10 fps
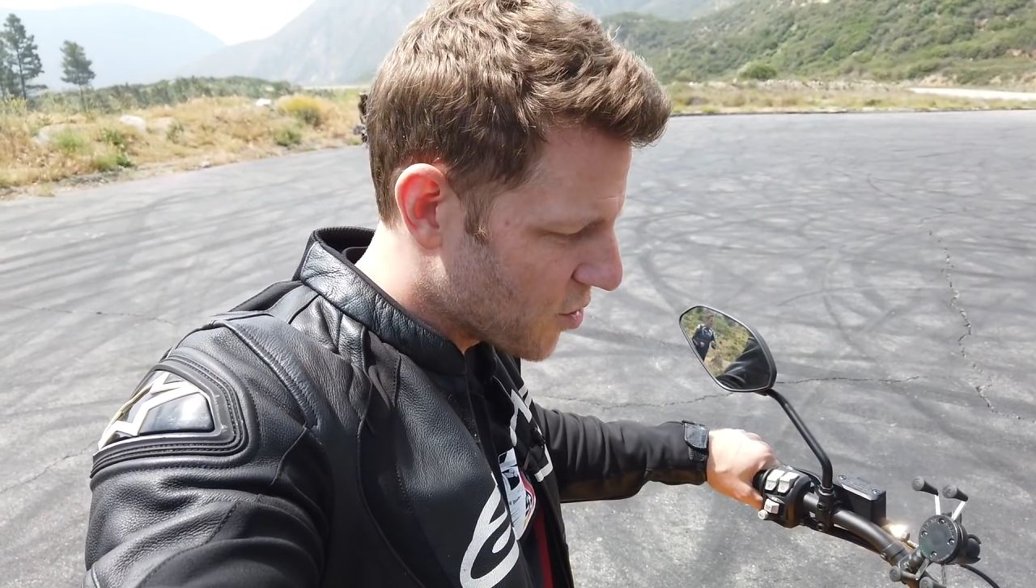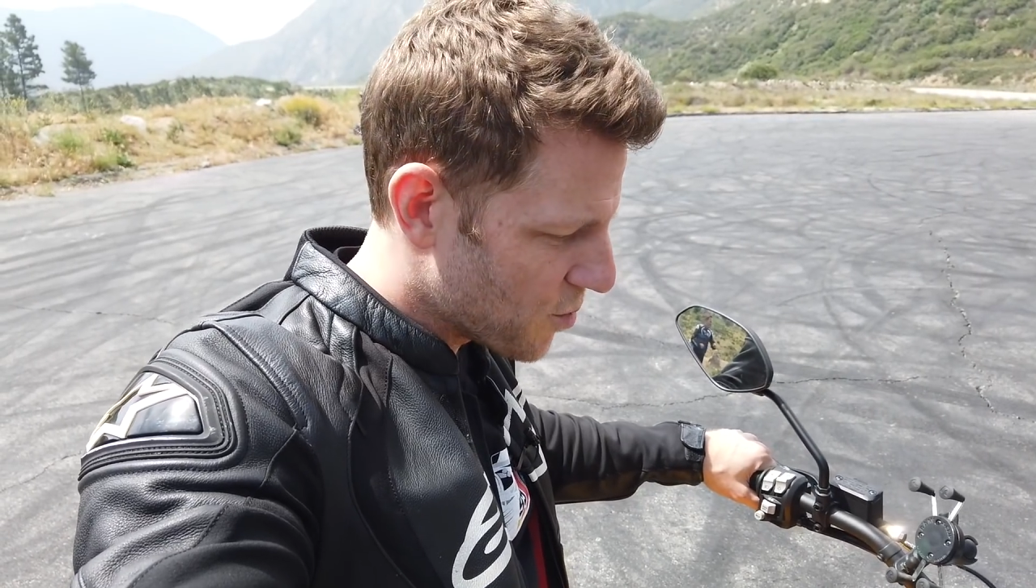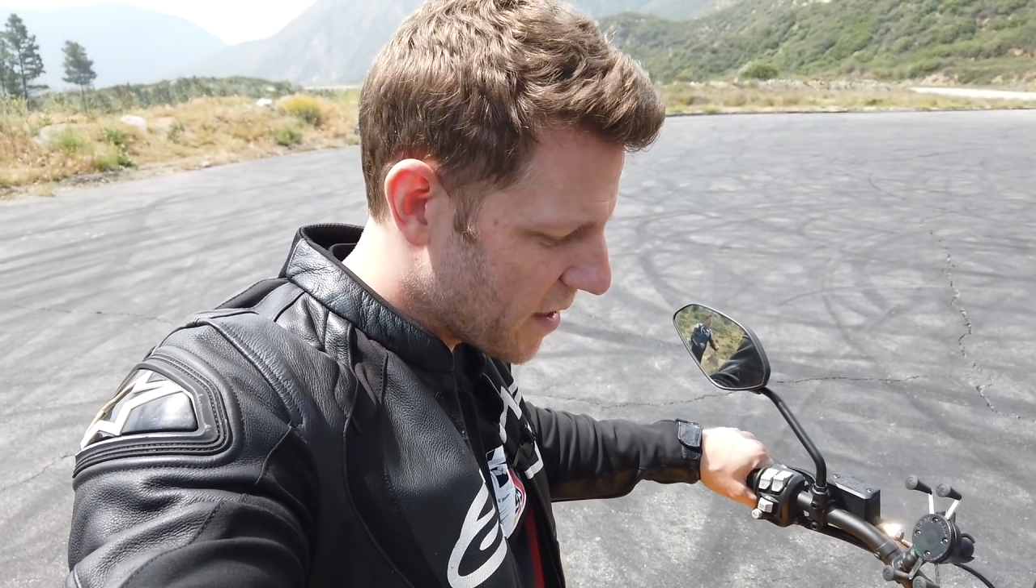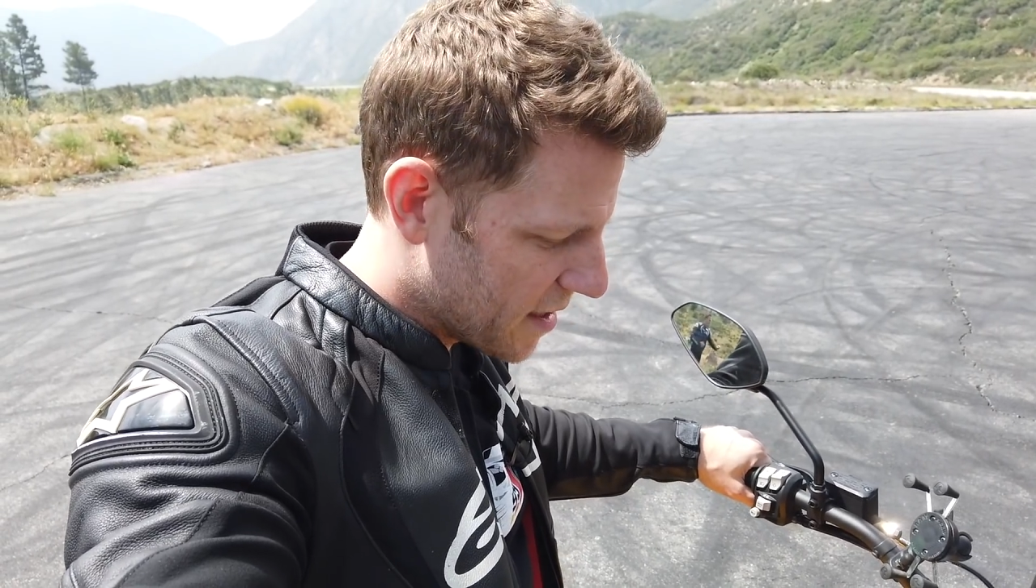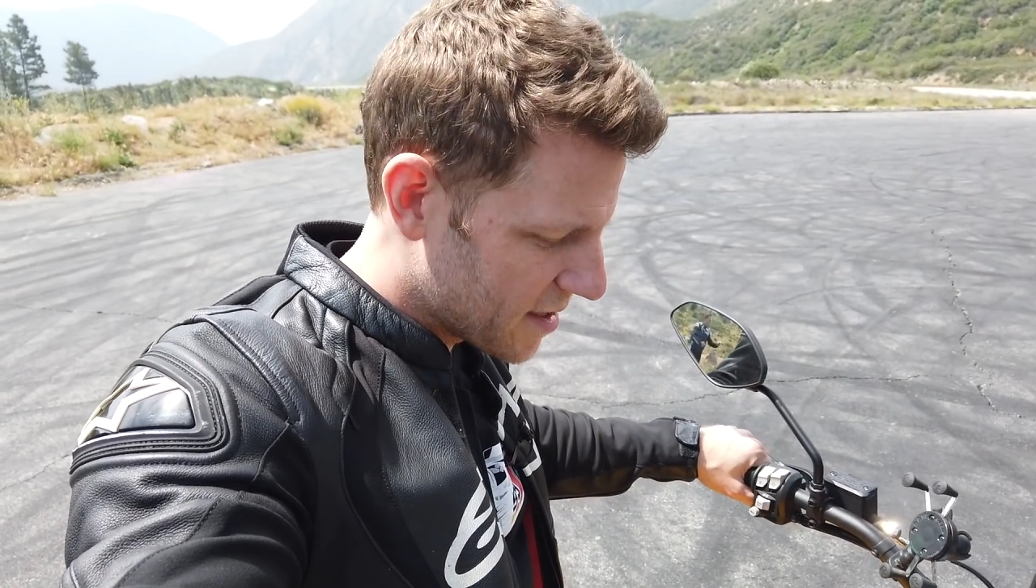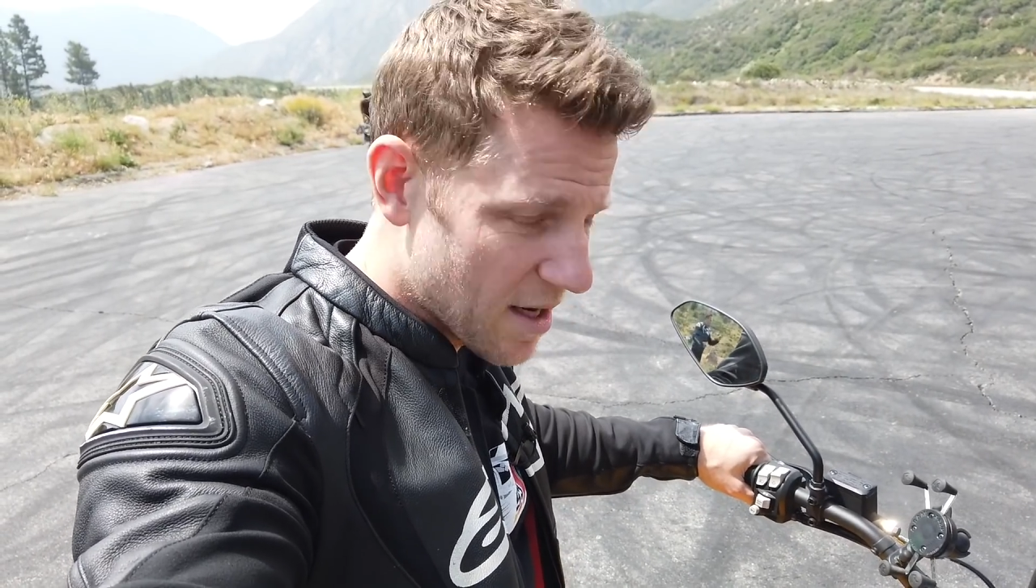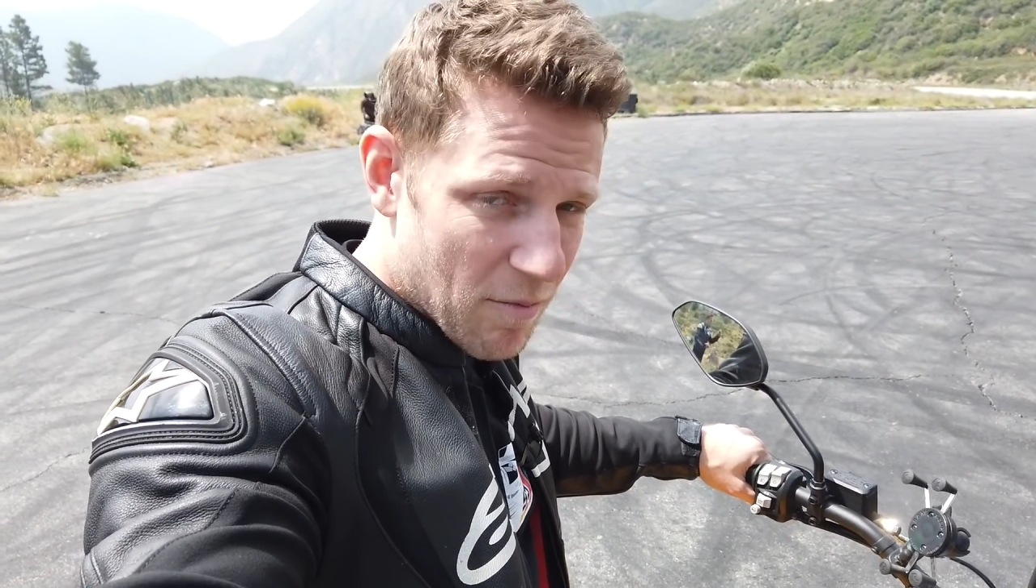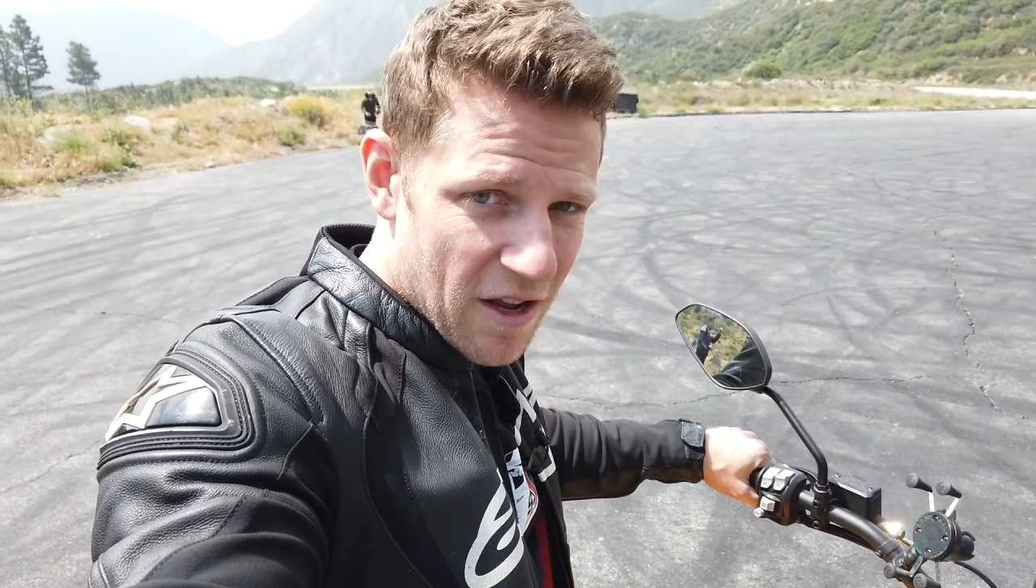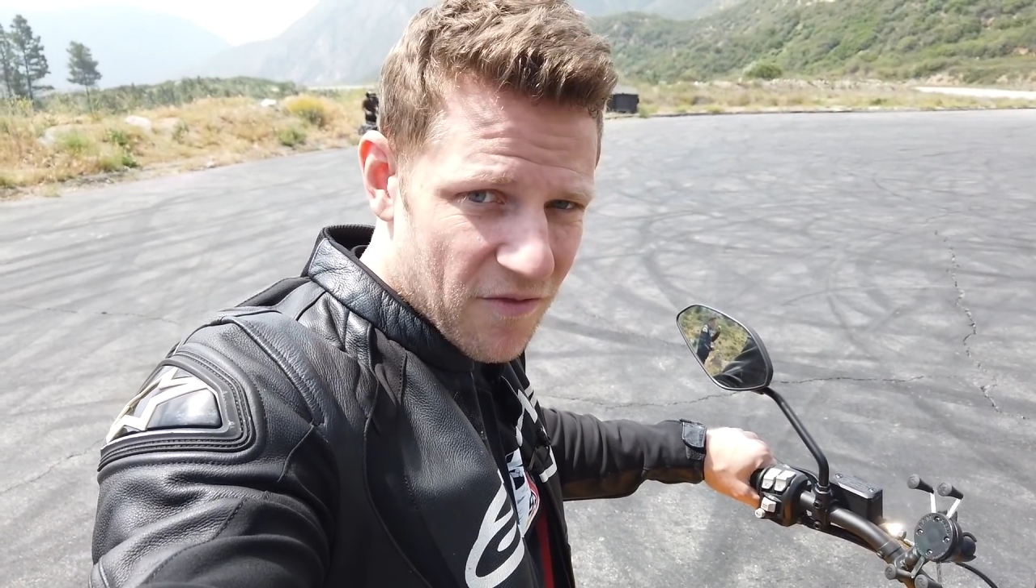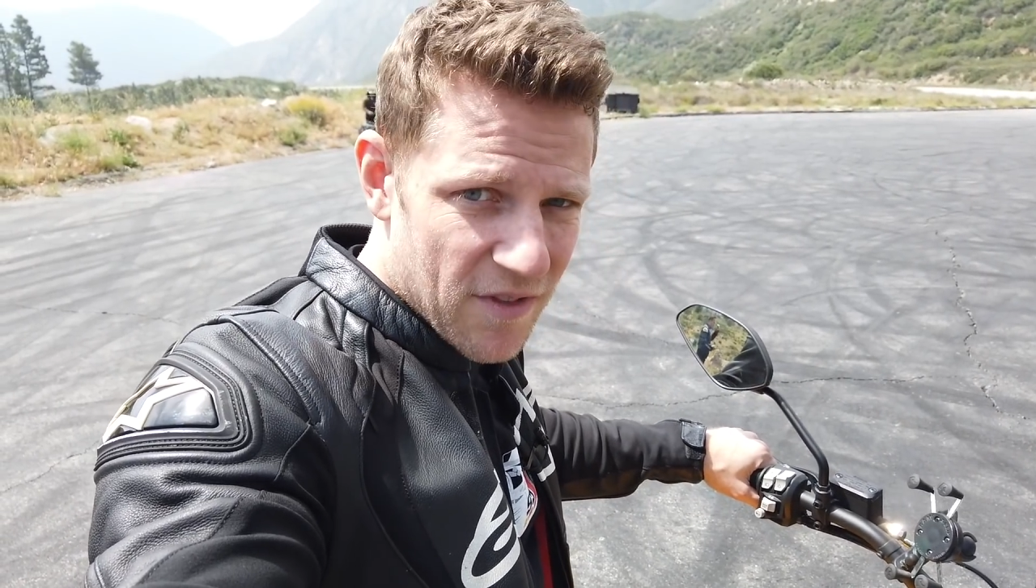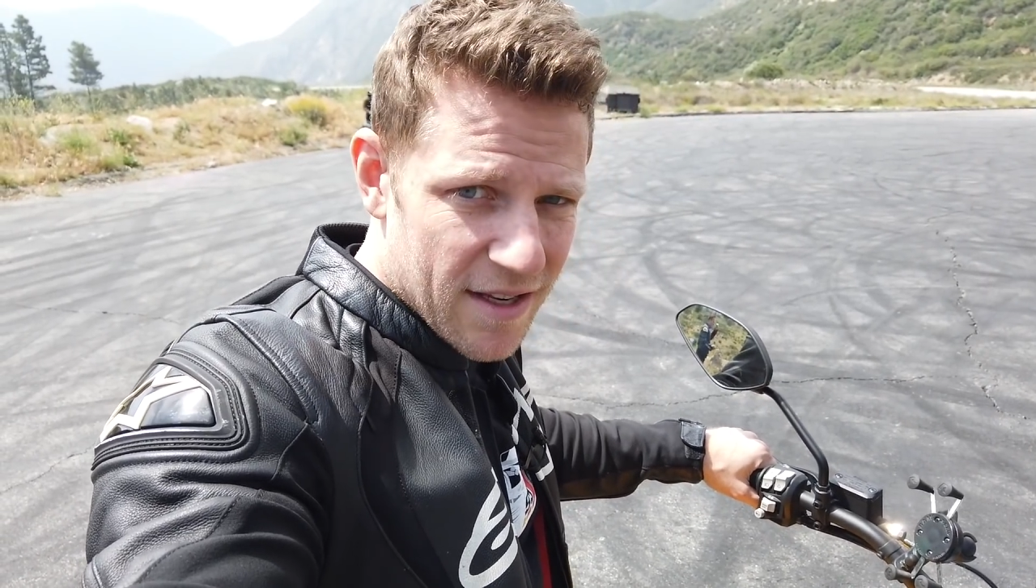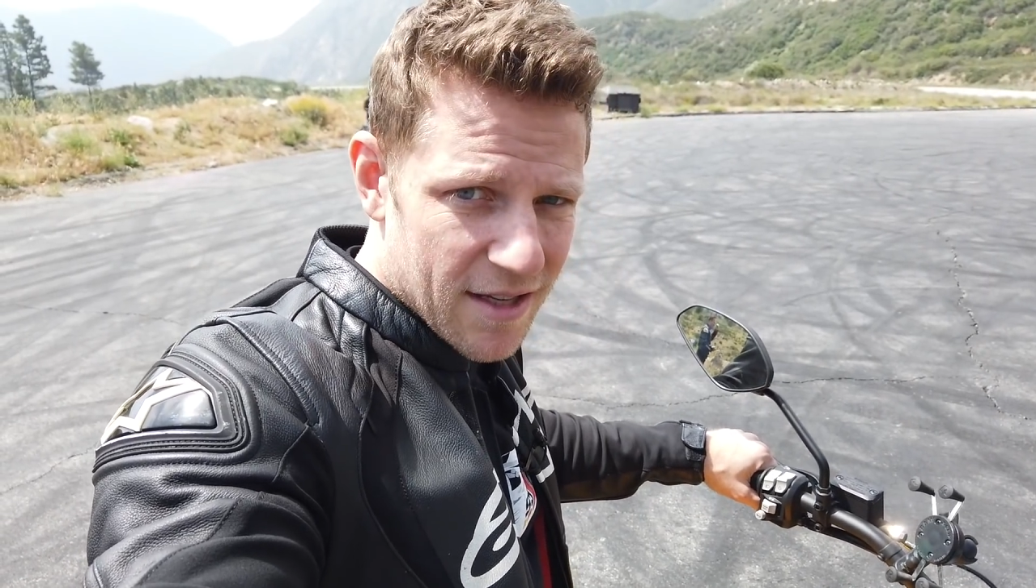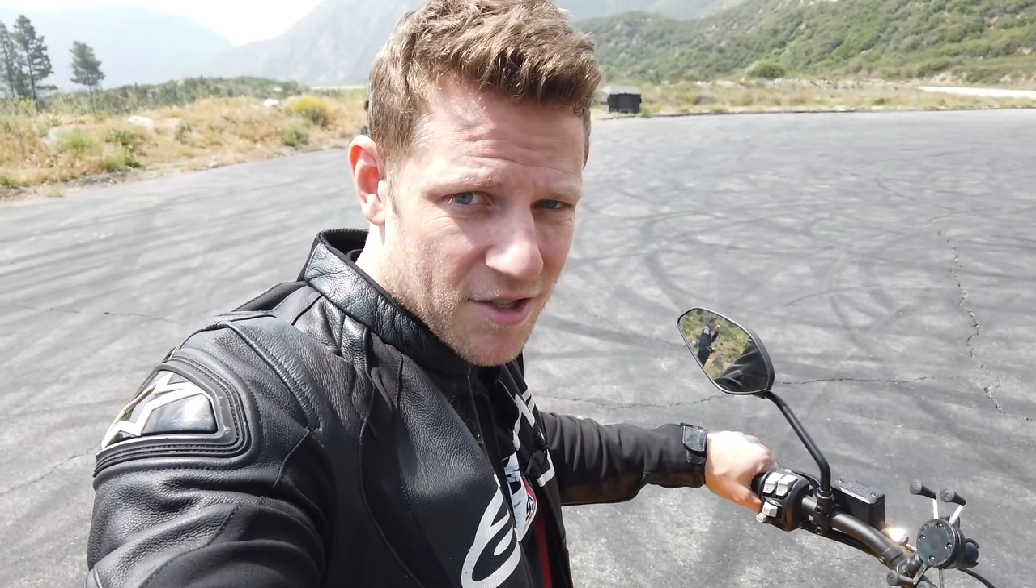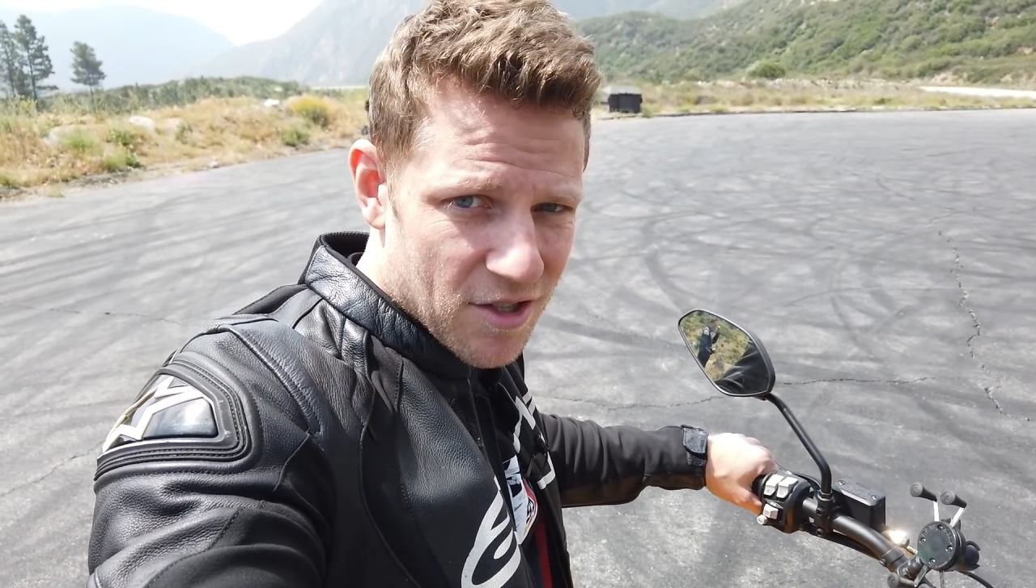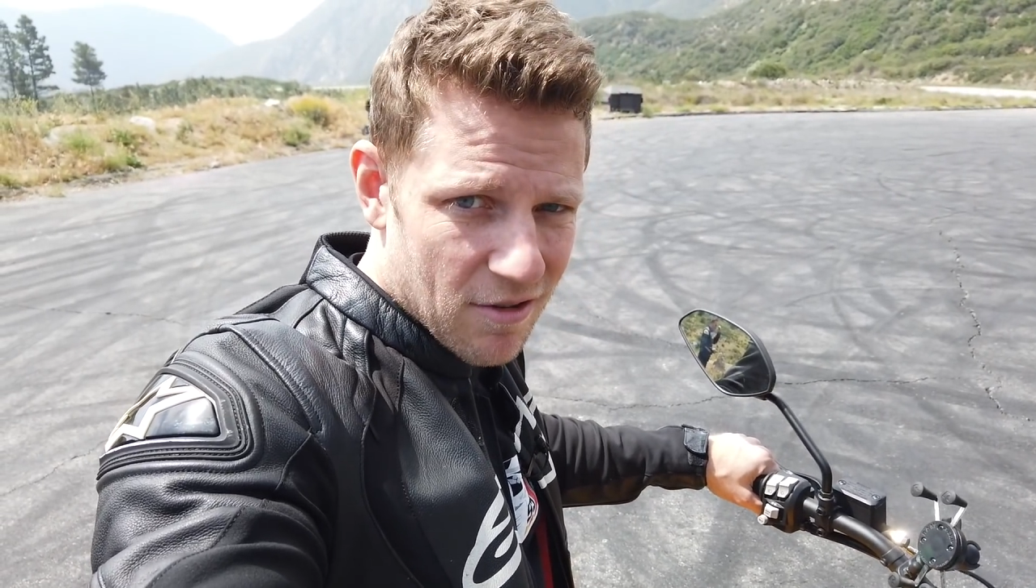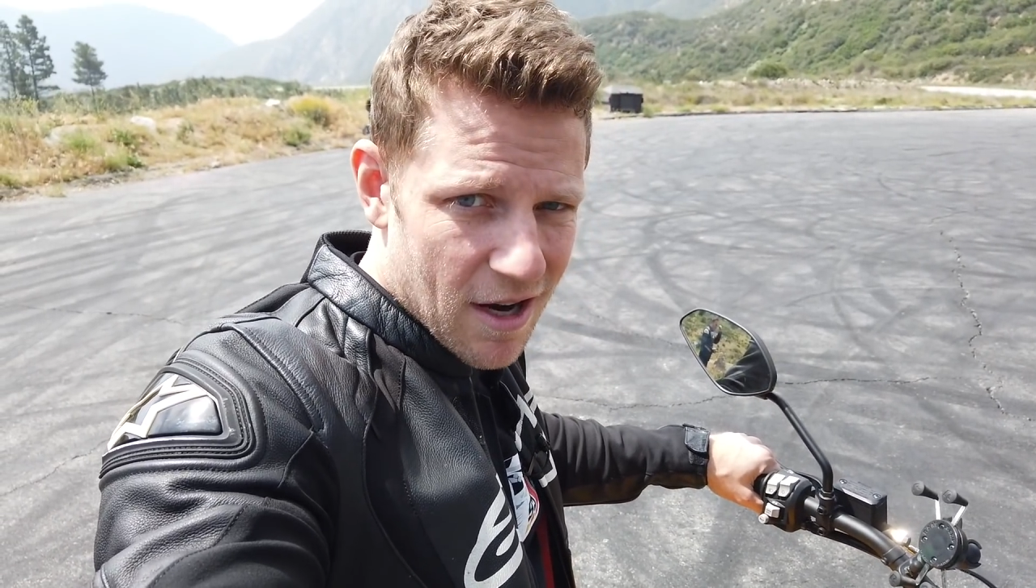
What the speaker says: which means my feet touch the